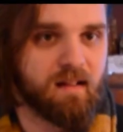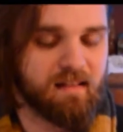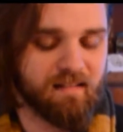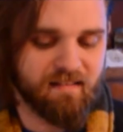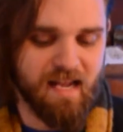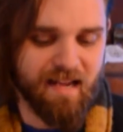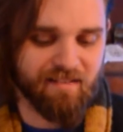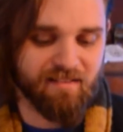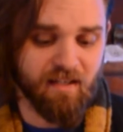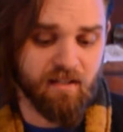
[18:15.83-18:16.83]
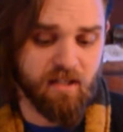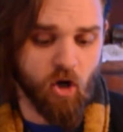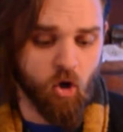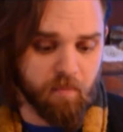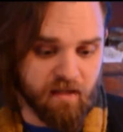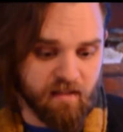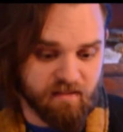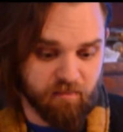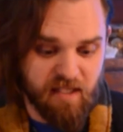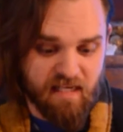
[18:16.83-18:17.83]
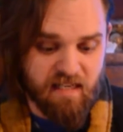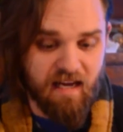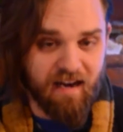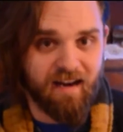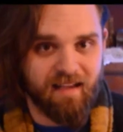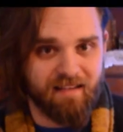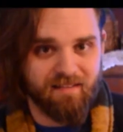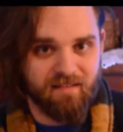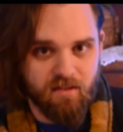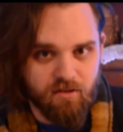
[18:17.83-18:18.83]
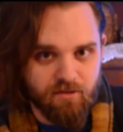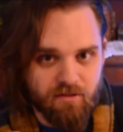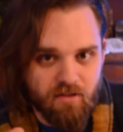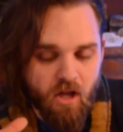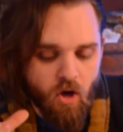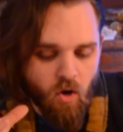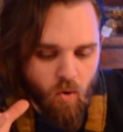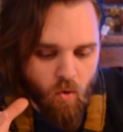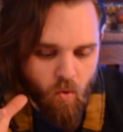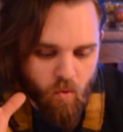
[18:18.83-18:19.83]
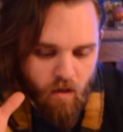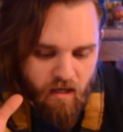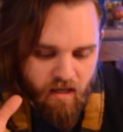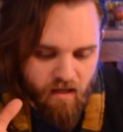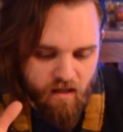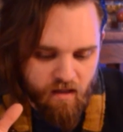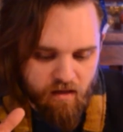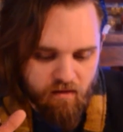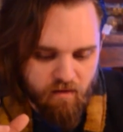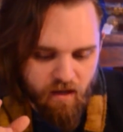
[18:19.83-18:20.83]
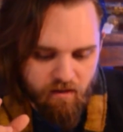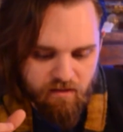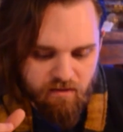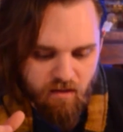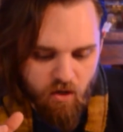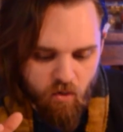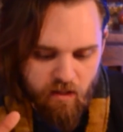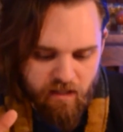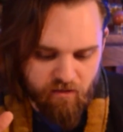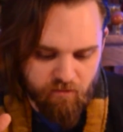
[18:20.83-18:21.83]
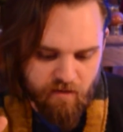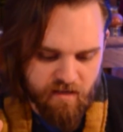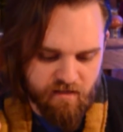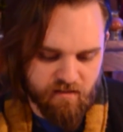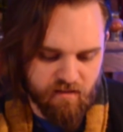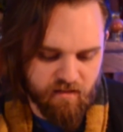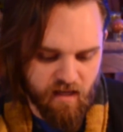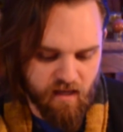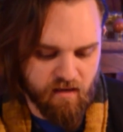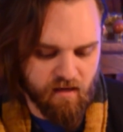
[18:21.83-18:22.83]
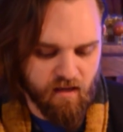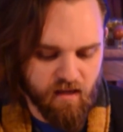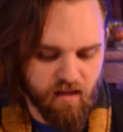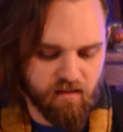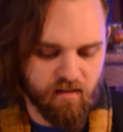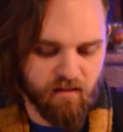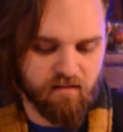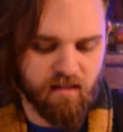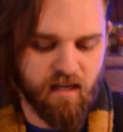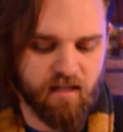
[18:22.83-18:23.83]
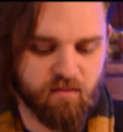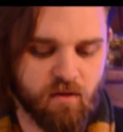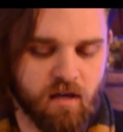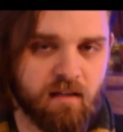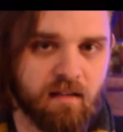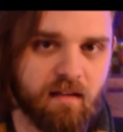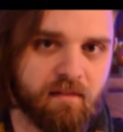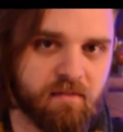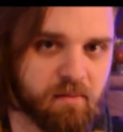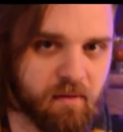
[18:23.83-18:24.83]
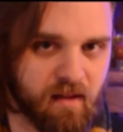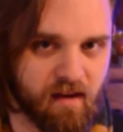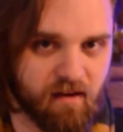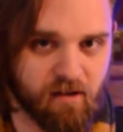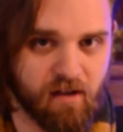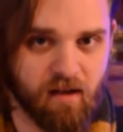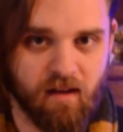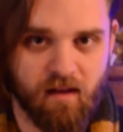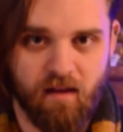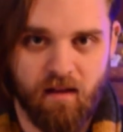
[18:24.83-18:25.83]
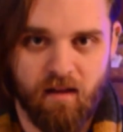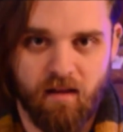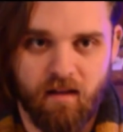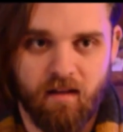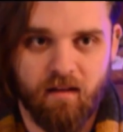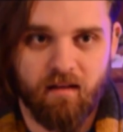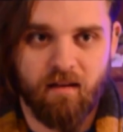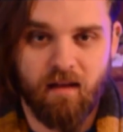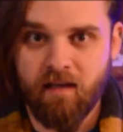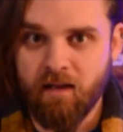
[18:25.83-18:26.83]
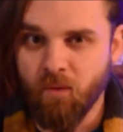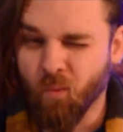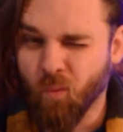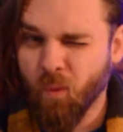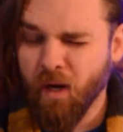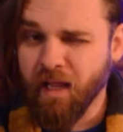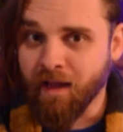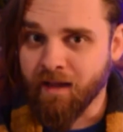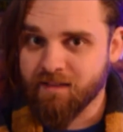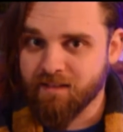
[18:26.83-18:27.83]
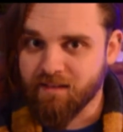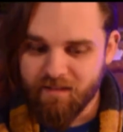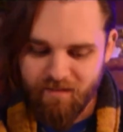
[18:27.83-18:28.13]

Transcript: The snake suddenly opened its beady eyes. Slowly, very slowly, it raised its head until its eyes were on a level with Harry. And it winked.